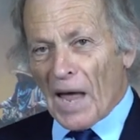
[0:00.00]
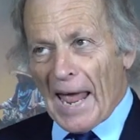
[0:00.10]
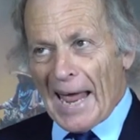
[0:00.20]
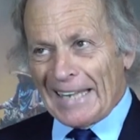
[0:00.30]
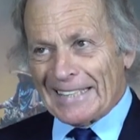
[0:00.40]

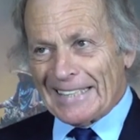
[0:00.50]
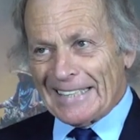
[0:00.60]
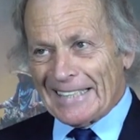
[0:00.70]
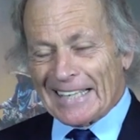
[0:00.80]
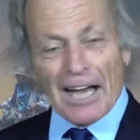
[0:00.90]
And
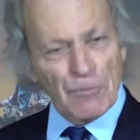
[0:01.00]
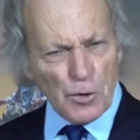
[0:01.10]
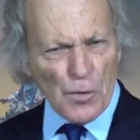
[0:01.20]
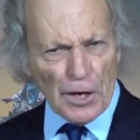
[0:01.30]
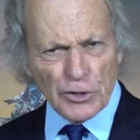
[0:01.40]
the
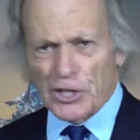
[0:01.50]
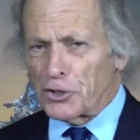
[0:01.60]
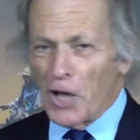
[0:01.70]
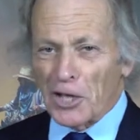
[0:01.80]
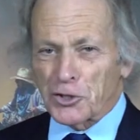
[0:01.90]
governor there
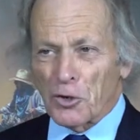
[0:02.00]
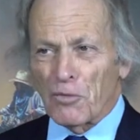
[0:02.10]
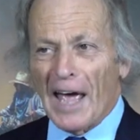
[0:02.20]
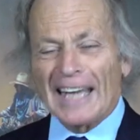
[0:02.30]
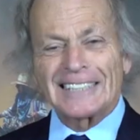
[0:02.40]
says, not so
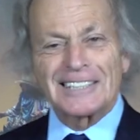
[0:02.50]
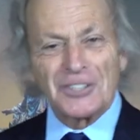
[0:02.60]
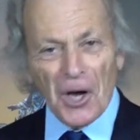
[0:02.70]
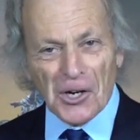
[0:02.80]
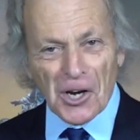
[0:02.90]
fast,
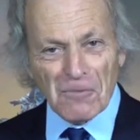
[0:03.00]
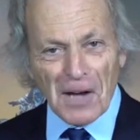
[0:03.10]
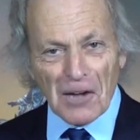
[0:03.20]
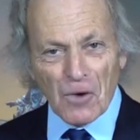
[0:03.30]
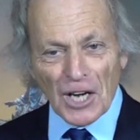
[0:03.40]
not on
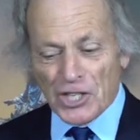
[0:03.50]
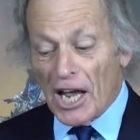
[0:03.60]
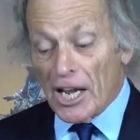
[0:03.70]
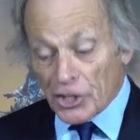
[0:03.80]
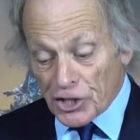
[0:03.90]
my watch.
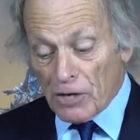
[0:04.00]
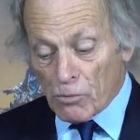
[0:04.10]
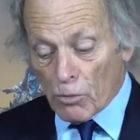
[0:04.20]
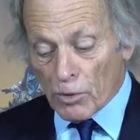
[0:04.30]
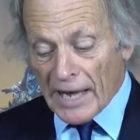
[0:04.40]
She
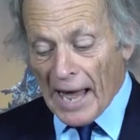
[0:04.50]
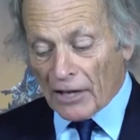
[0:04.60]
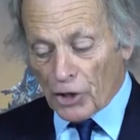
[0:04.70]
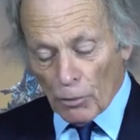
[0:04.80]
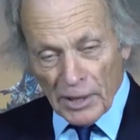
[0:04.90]
will
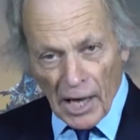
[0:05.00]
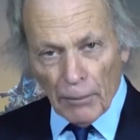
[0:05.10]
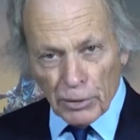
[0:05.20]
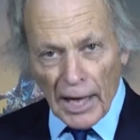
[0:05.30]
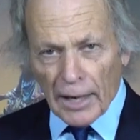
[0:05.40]
react, there'll be
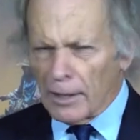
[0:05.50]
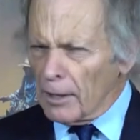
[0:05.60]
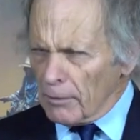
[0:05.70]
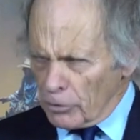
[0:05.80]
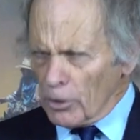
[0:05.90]
gunplay.
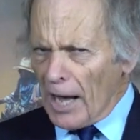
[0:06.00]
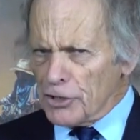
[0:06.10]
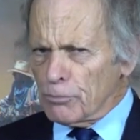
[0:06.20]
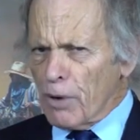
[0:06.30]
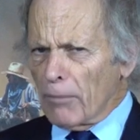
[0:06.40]
You
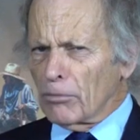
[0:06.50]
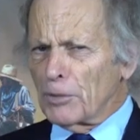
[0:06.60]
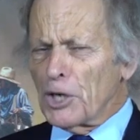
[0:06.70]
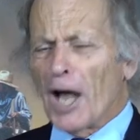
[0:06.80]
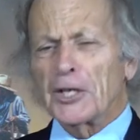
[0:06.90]
guys should
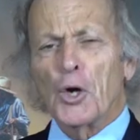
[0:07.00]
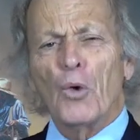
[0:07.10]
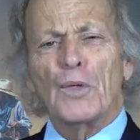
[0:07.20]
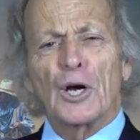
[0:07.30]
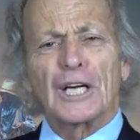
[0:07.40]
probably not
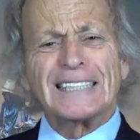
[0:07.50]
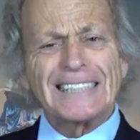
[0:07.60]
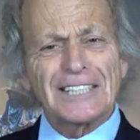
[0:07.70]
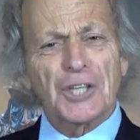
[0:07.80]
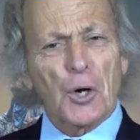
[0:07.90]
go there because
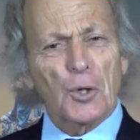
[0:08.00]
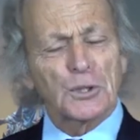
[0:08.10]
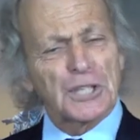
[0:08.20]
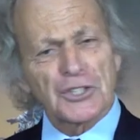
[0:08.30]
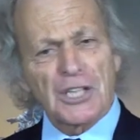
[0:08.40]
this girl
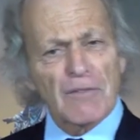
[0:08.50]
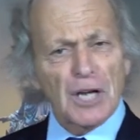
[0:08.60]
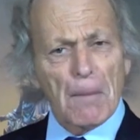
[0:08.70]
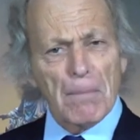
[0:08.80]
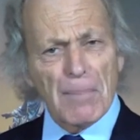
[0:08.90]
doesn't have
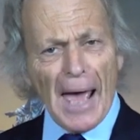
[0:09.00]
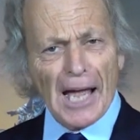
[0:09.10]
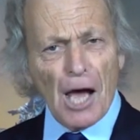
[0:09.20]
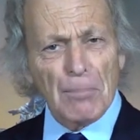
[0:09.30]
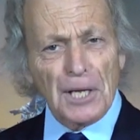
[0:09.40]
any
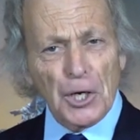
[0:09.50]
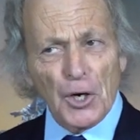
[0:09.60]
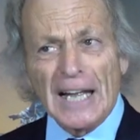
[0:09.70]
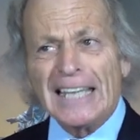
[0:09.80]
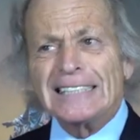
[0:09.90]
backup in
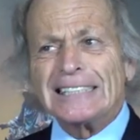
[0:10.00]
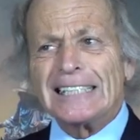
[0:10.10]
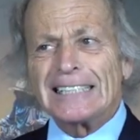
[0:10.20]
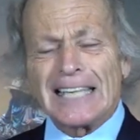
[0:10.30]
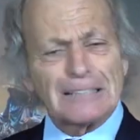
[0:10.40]
her.
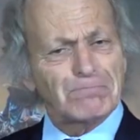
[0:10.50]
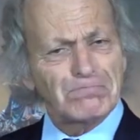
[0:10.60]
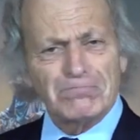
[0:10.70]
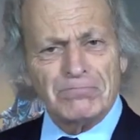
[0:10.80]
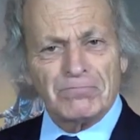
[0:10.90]
She's a
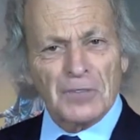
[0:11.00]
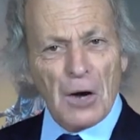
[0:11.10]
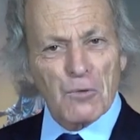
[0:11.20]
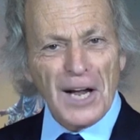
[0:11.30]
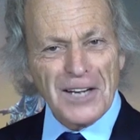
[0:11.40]

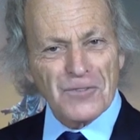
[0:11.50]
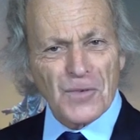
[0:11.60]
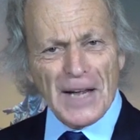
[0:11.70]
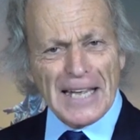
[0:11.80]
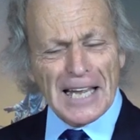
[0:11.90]

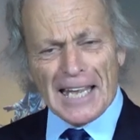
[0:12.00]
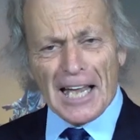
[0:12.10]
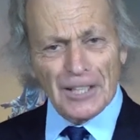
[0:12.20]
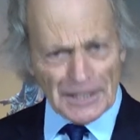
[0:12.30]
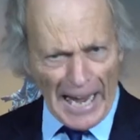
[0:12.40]
right-wing
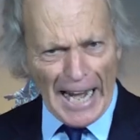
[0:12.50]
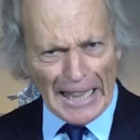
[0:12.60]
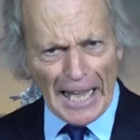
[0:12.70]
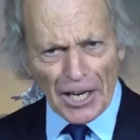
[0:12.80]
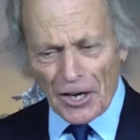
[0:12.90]
gal. I
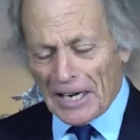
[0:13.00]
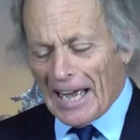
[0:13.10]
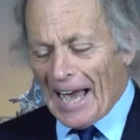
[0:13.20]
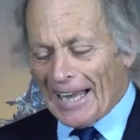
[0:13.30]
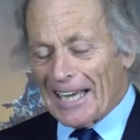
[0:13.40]
like her.
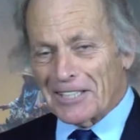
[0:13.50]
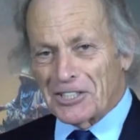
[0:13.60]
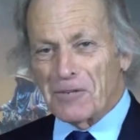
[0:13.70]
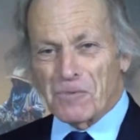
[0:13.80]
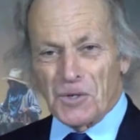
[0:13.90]
I got
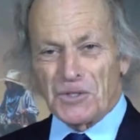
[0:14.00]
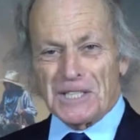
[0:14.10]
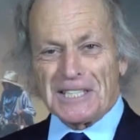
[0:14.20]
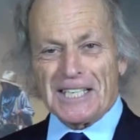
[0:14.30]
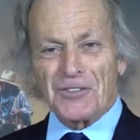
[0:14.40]
deep roots
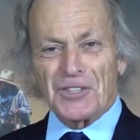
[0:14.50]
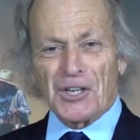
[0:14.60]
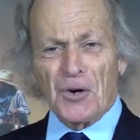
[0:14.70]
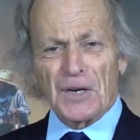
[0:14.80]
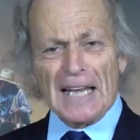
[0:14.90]
in South
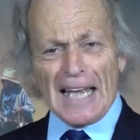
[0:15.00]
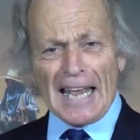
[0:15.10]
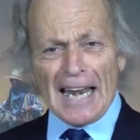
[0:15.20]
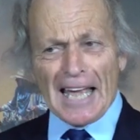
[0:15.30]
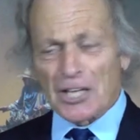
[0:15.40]
Dakota,
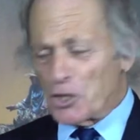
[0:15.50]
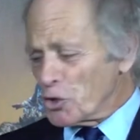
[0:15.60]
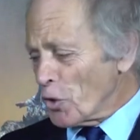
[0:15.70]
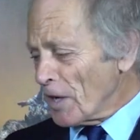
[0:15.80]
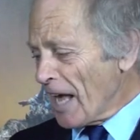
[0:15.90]
and I
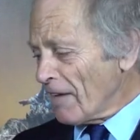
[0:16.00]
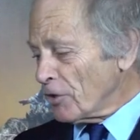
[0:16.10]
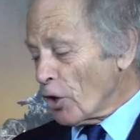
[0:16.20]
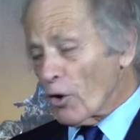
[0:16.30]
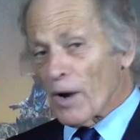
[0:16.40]
enjoy
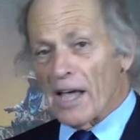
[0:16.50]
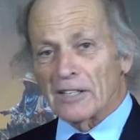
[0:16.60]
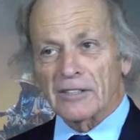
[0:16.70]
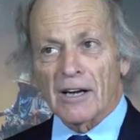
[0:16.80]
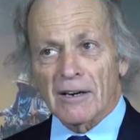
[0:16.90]
having her
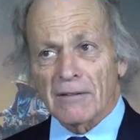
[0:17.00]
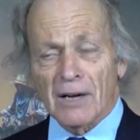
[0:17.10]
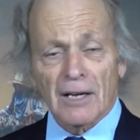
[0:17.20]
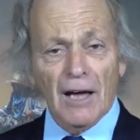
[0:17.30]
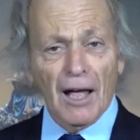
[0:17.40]
as
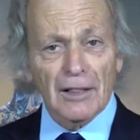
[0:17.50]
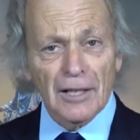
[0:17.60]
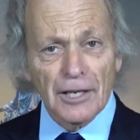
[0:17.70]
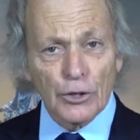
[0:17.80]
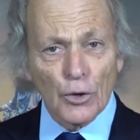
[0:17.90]
our a
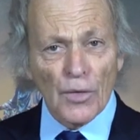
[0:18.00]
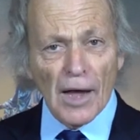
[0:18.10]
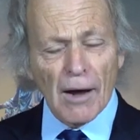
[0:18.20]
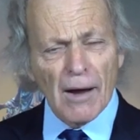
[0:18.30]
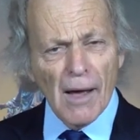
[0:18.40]
leader
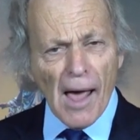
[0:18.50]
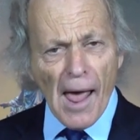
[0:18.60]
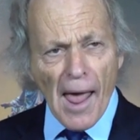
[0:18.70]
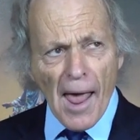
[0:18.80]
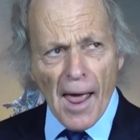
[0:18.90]
there.
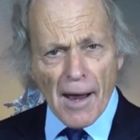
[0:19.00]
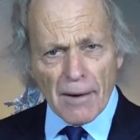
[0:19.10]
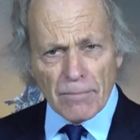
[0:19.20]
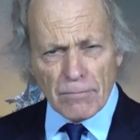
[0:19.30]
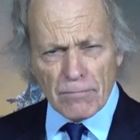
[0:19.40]

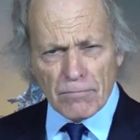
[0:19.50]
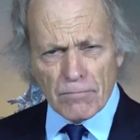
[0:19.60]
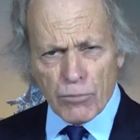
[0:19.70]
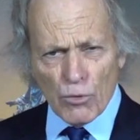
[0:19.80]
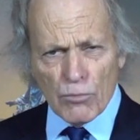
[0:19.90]

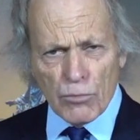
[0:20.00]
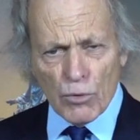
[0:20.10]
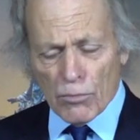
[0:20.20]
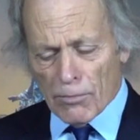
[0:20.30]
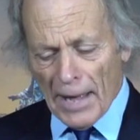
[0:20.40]
And boom,
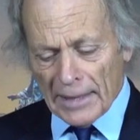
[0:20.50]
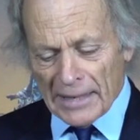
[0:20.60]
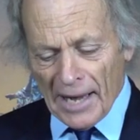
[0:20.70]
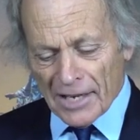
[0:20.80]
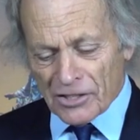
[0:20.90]
boom, bad
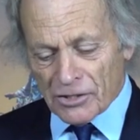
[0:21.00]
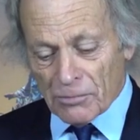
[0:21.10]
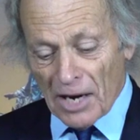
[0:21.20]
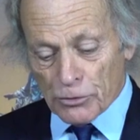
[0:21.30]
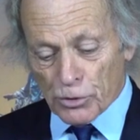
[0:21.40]
guys. You
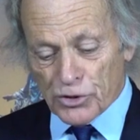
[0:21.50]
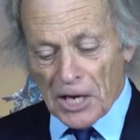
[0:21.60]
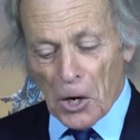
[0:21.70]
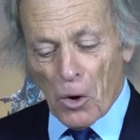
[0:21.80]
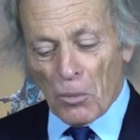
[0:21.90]
might as well
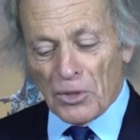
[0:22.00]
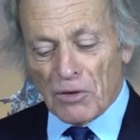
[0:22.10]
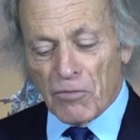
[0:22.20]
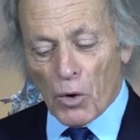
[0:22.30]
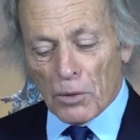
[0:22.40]
stay home. The
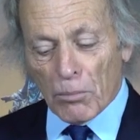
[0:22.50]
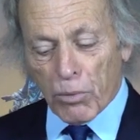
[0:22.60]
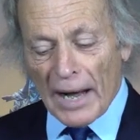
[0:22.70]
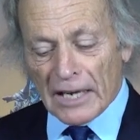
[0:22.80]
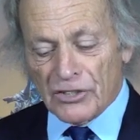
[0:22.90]
Fort
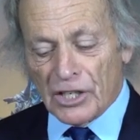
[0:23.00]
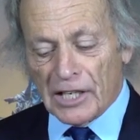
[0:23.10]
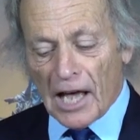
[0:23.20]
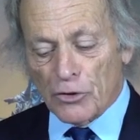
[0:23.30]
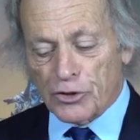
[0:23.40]
Bragg City
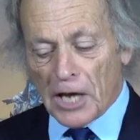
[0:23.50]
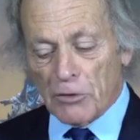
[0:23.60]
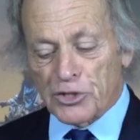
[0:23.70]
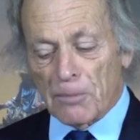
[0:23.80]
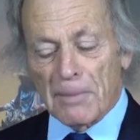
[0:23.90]
Council now
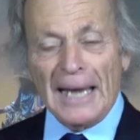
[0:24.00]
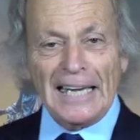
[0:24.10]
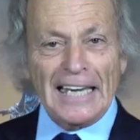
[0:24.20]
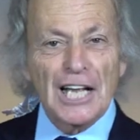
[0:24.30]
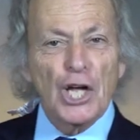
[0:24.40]
is
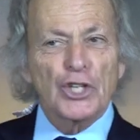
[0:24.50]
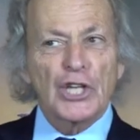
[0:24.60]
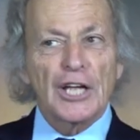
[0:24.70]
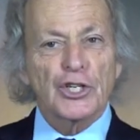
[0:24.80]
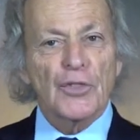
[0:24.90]
debating
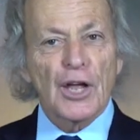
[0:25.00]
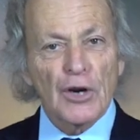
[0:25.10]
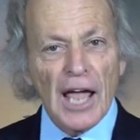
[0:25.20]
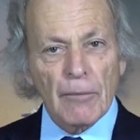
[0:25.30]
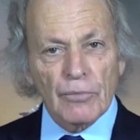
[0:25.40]
changing their
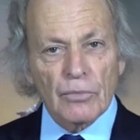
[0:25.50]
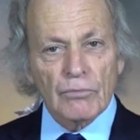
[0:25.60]
name.